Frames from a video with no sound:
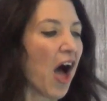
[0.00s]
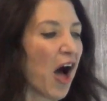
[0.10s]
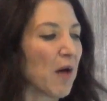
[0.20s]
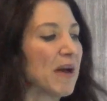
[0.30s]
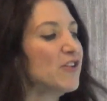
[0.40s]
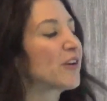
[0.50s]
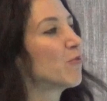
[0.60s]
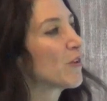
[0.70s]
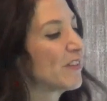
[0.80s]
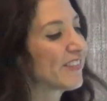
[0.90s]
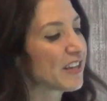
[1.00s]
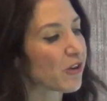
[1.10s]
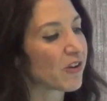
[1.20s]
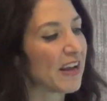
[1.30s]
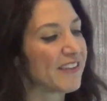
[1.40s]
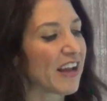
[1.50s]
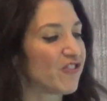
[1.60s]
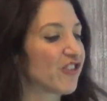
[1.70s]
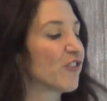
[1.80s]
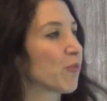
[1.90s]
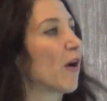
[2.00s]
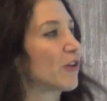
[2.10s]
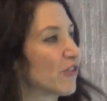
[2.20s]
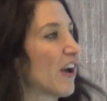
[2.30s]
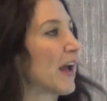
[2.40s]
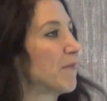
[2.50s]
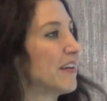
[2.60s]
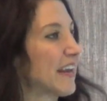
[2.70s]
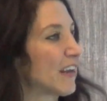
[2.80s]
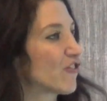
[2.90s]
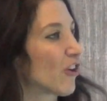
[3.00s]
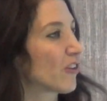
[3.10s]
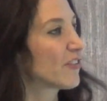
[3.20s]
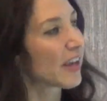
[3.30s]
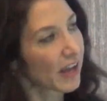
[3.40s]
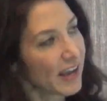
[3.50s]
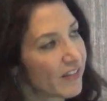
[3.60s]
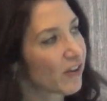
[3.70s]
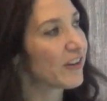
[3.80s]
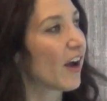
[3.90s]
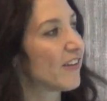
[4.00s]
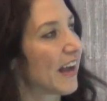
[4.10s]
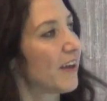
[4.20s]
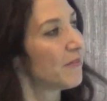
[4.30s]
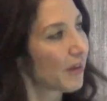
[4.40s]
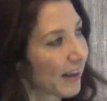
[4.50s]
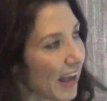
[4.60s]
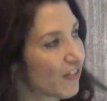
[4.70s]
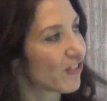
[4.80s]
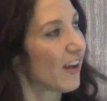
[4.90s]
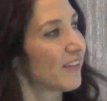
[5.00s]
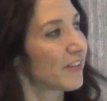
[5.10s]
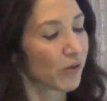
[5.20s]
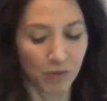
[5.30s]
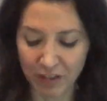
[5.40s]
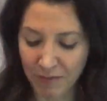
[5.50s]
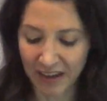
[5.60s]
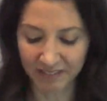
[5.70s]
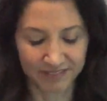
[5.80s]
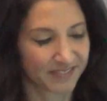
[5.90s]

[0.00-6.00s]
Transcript: And you can revisit your intention throughout your time in nature. It's like, hey, there you are, Dad. I gotcha. You're with me.